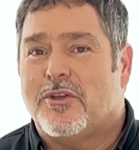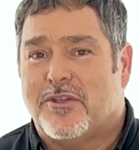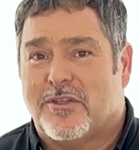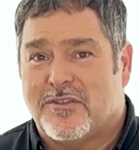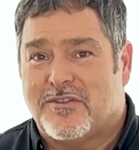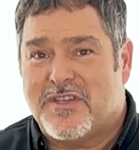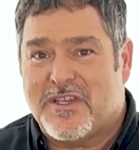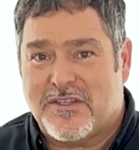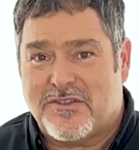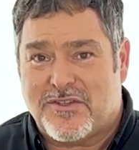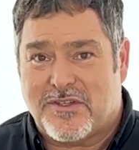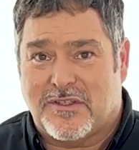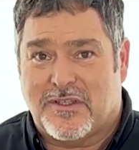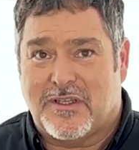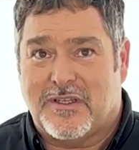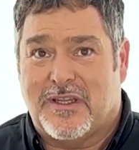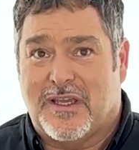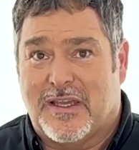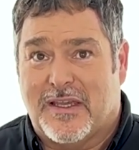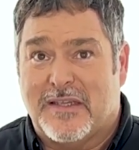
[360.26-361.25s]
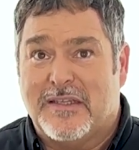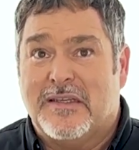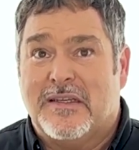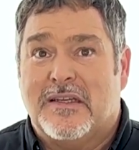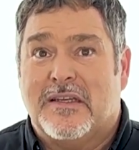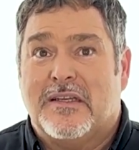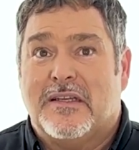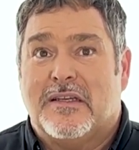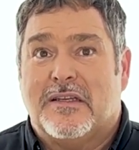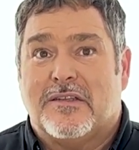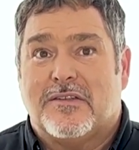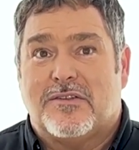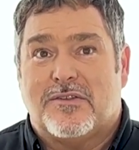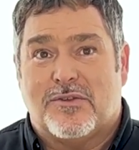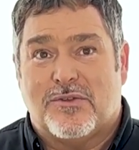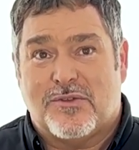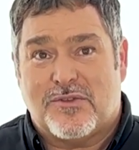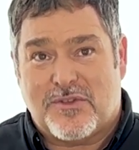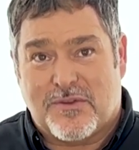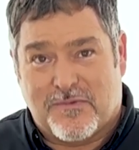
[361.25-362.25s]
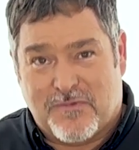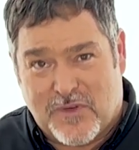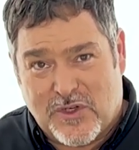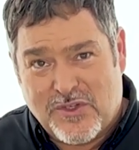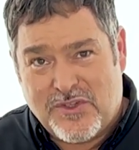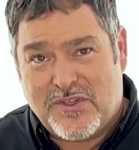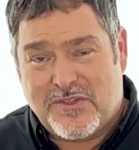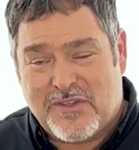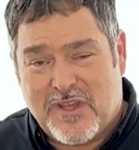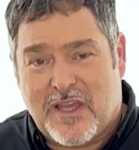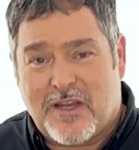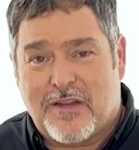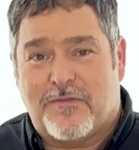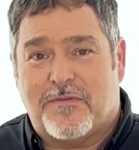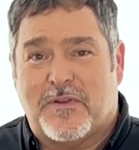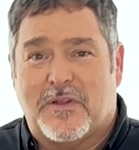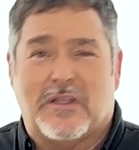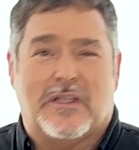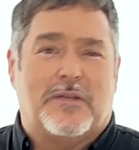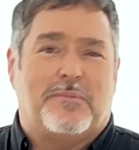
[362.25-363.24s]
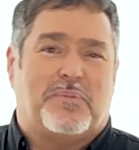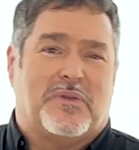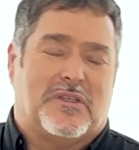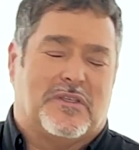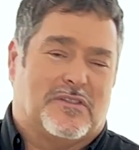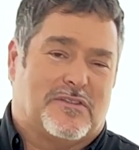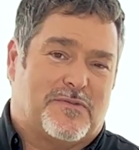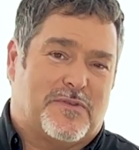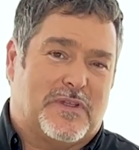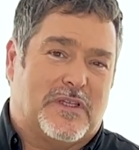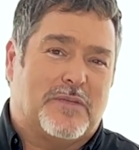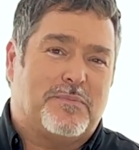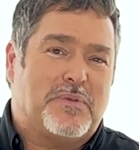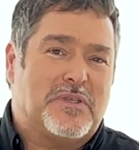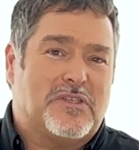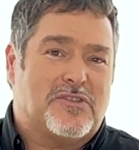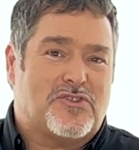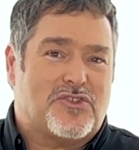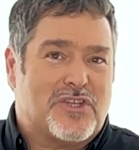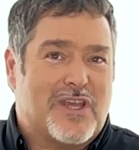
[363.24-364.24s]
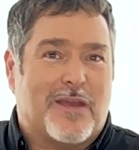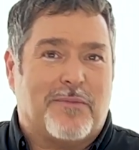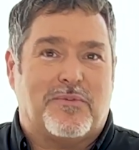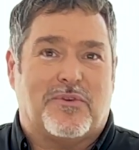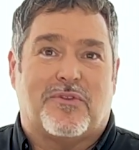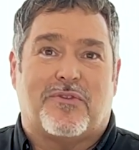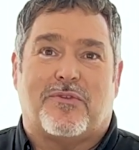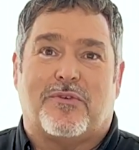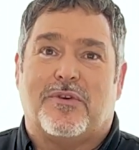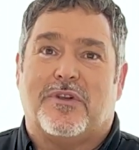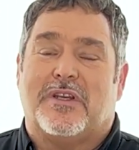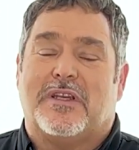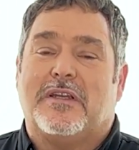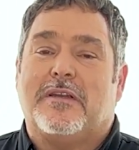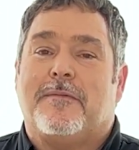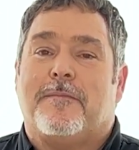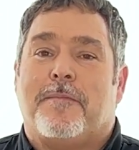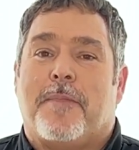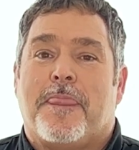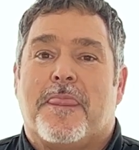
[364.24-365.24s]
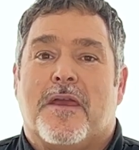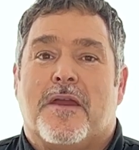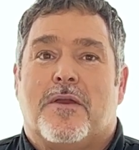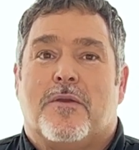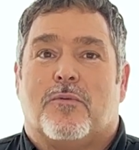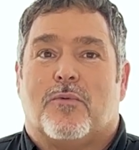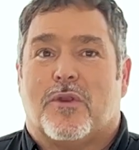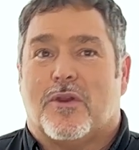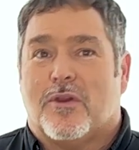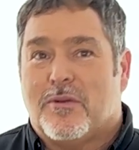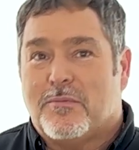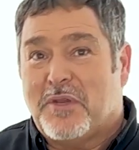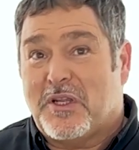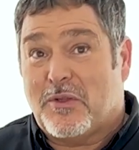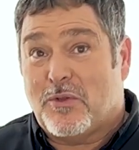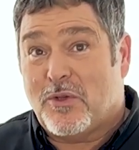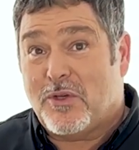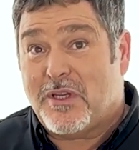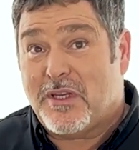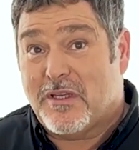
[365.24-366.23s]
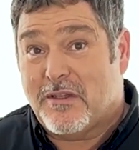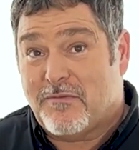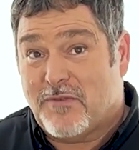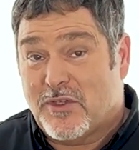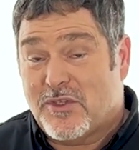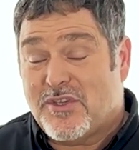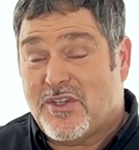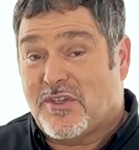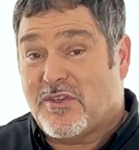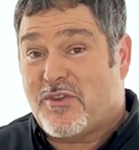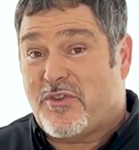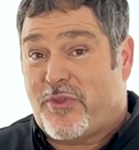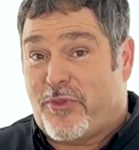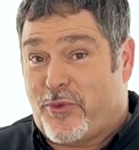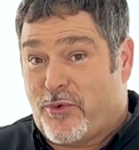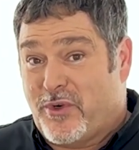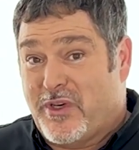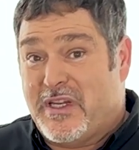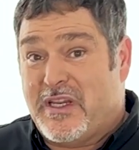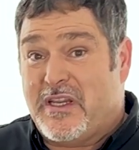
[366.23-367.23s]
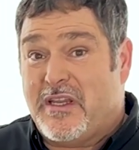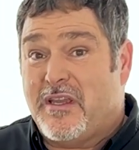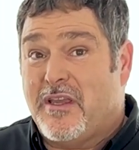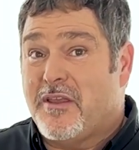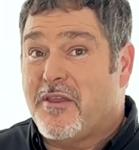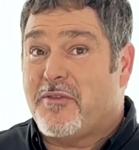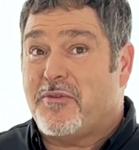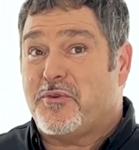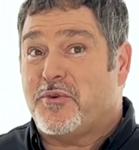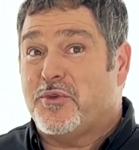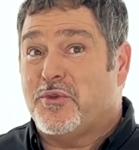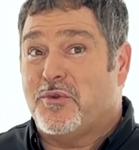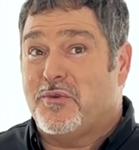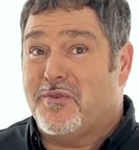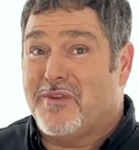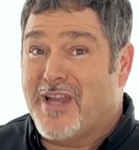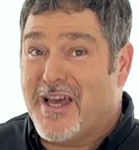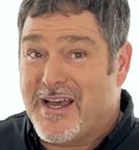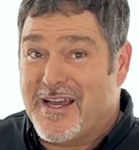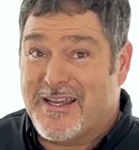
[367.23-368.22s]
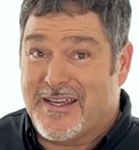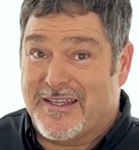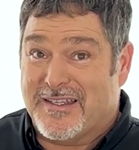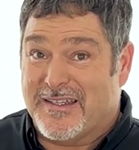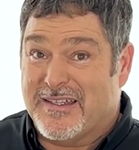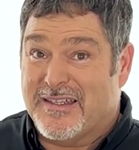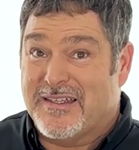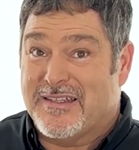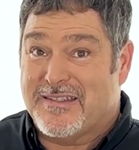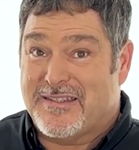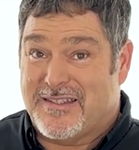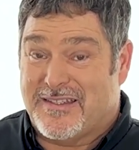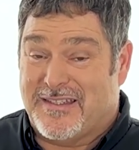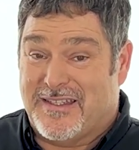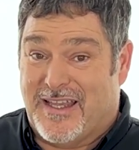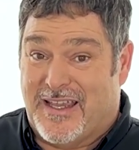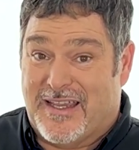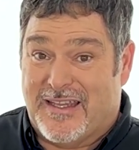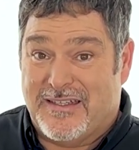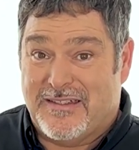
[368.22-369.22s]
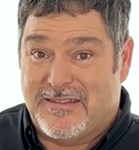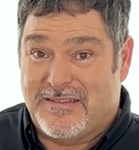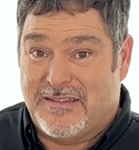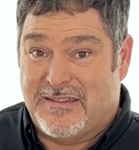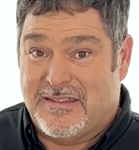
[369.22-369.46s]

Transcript: your attention today to some verses out of Philippians. Philippians chapter three, we're going to be looking at verses three through nine today,